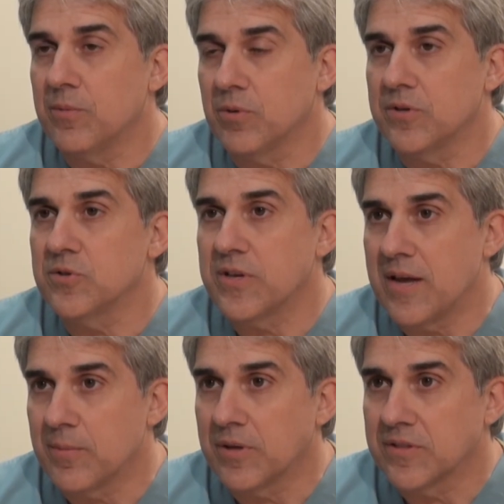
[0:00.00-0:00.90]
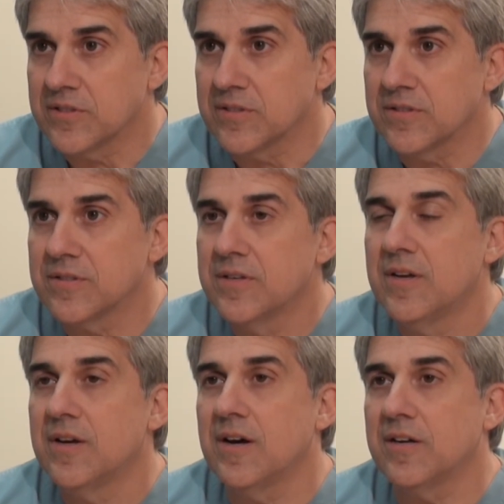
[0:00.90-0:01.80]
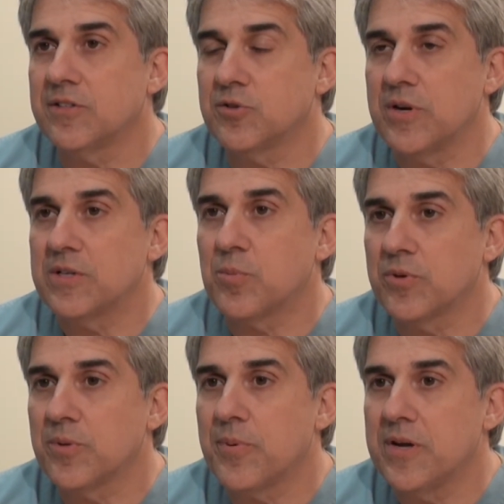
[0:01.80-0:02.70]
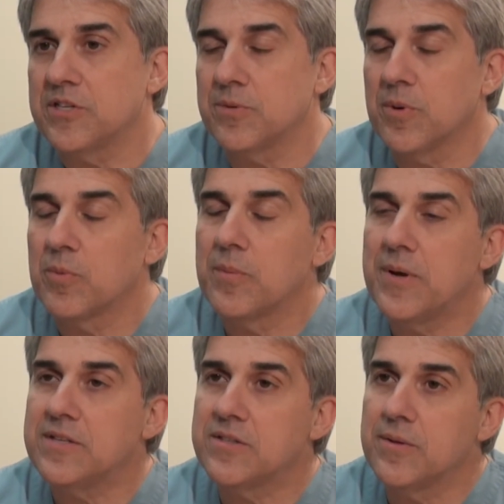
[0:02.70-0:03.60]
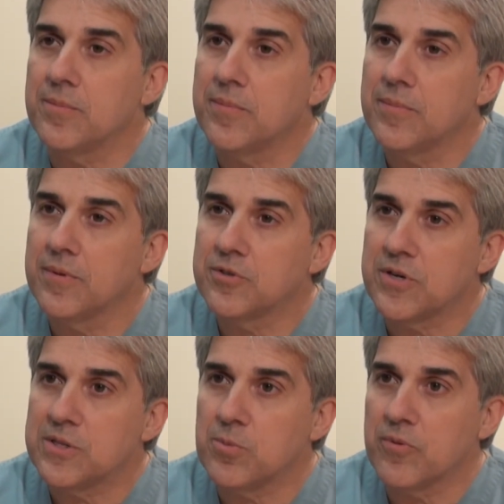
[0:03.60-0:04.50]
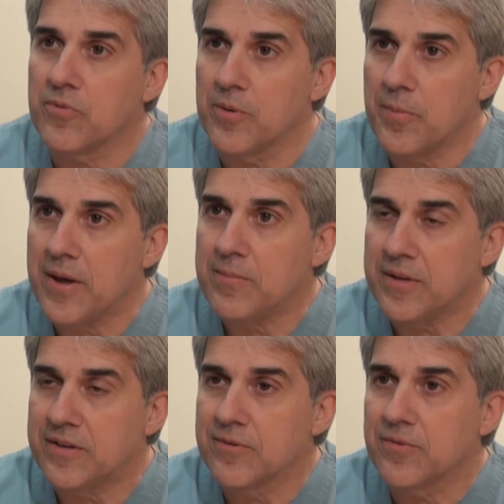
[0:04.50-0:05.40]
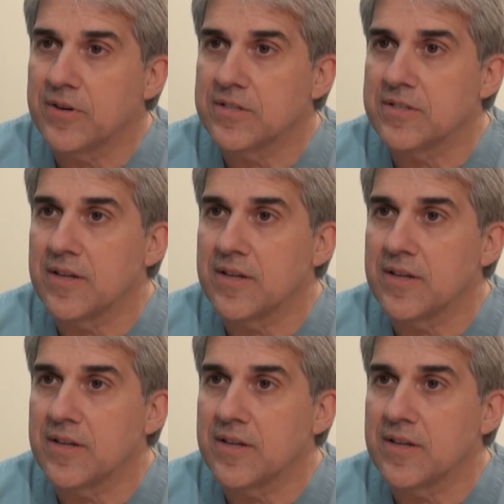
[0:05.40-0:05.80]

will use ambulances uh, to transport the patient, but what makes the transport for a baby different is